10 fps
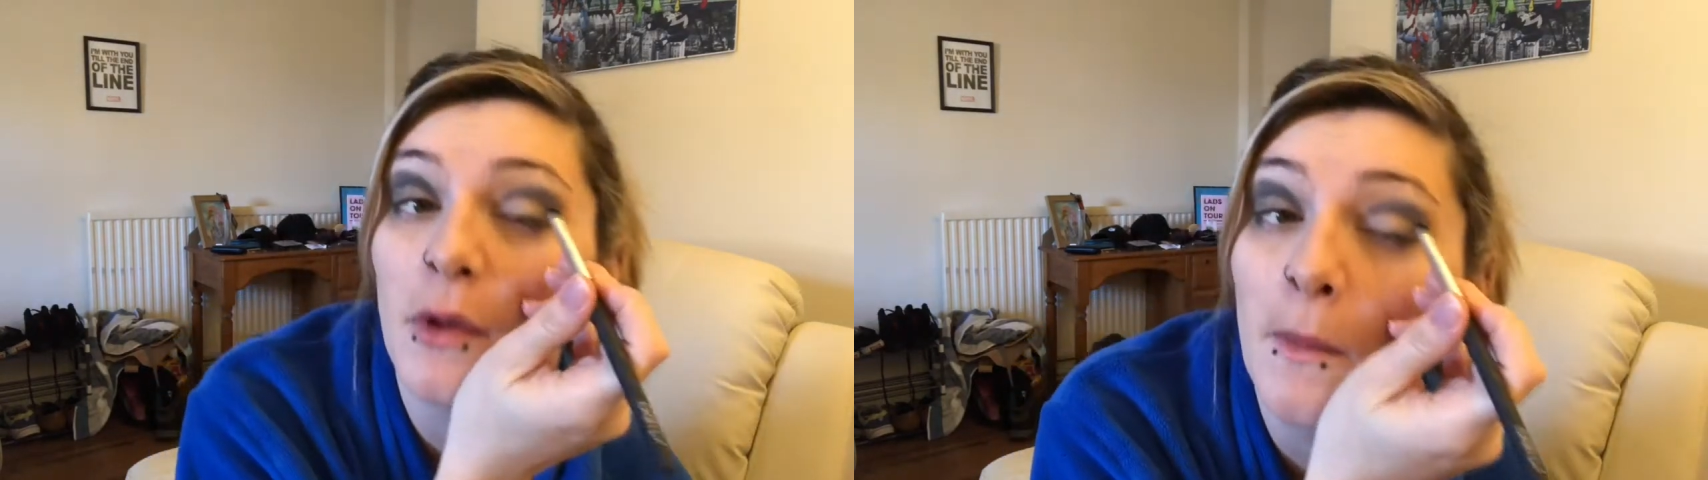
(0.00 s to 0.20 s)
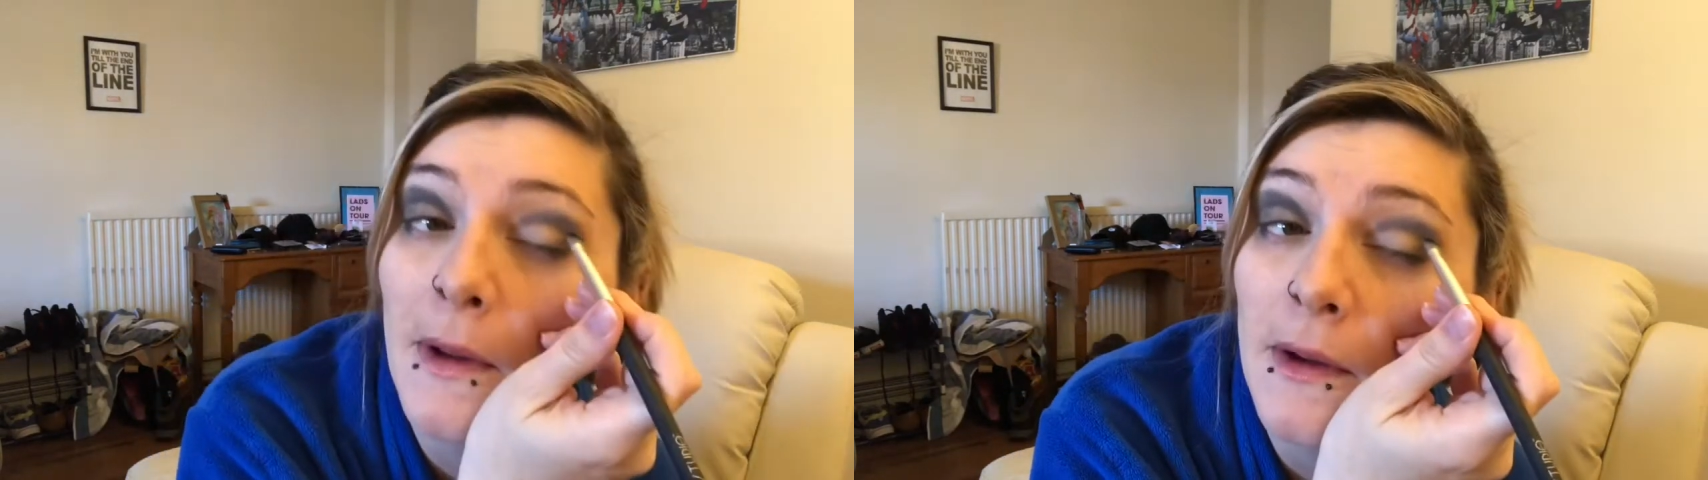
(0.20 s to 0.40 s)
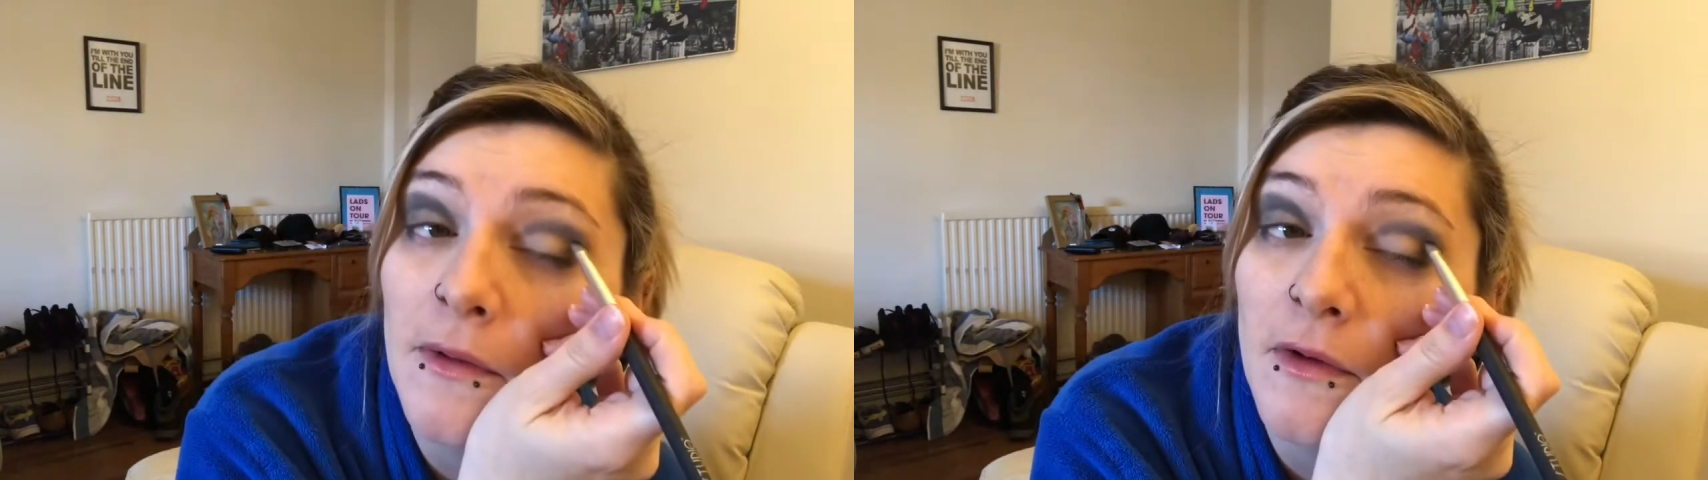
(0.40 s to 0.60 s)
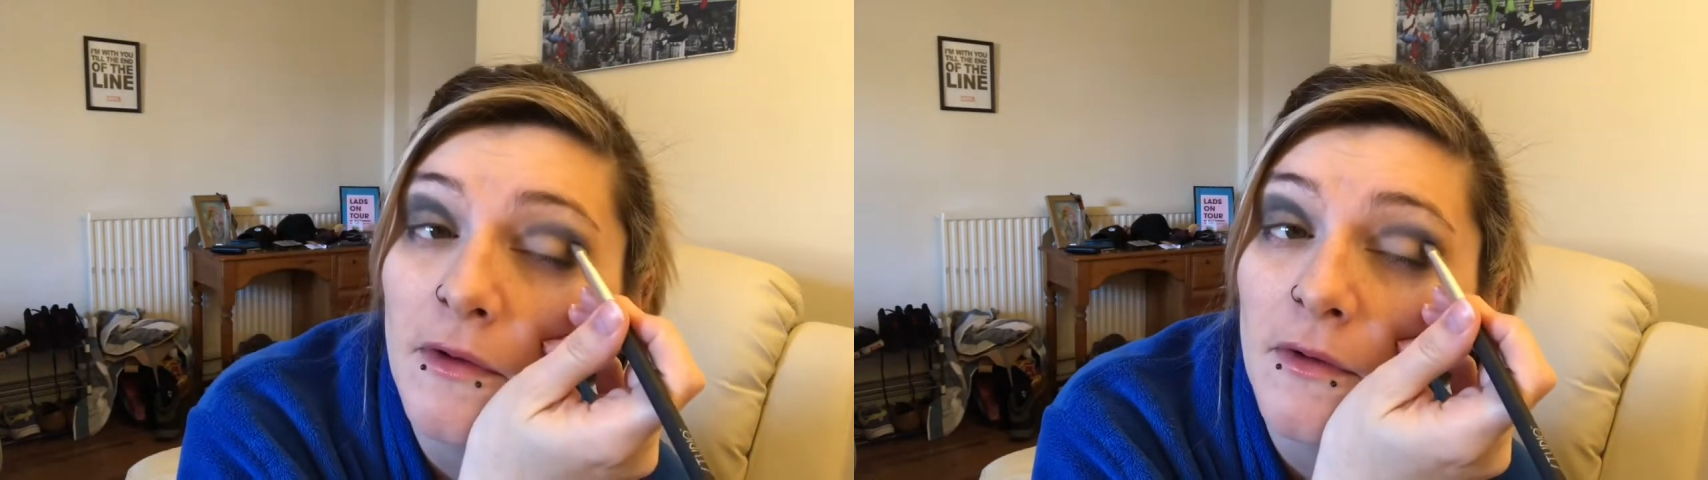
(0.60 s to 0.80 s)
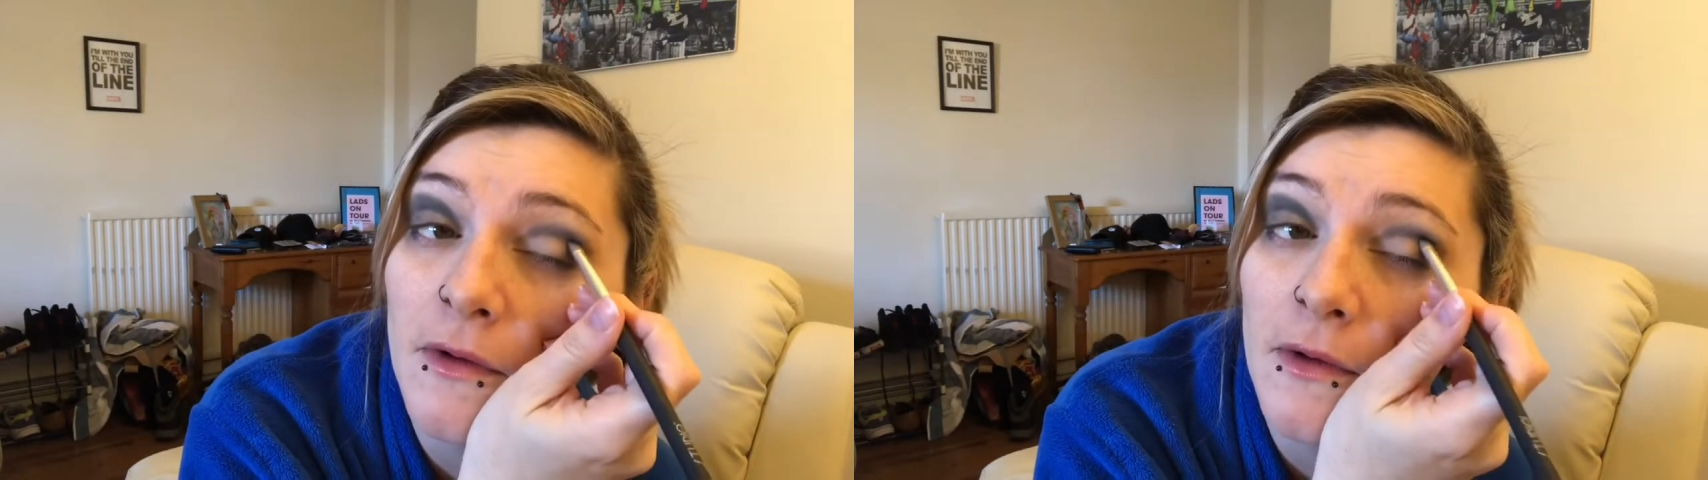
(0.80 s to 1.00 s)
and we are
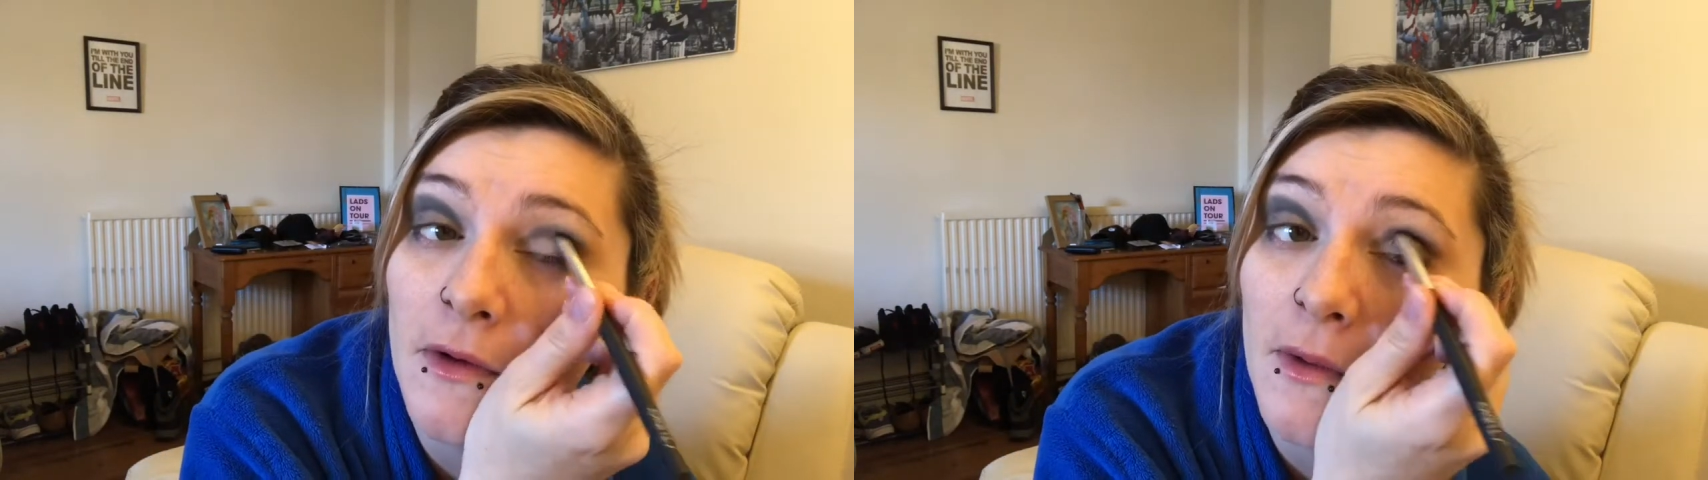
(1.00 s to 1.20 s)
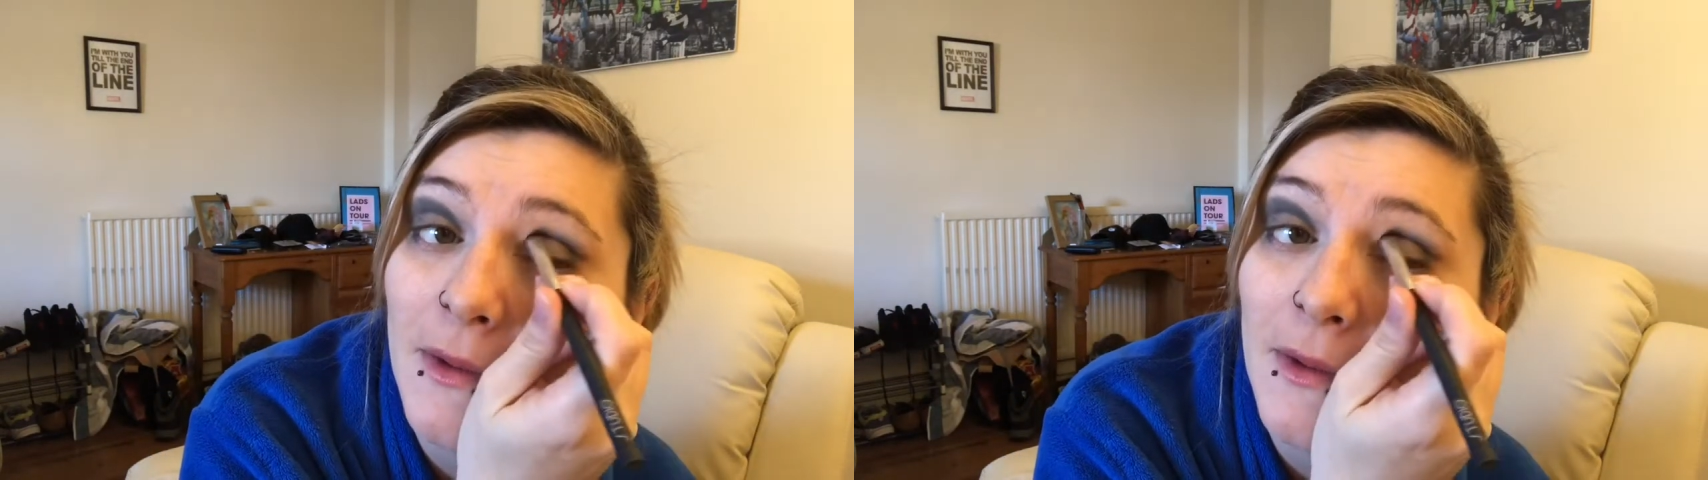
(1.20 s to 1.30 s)
just going to go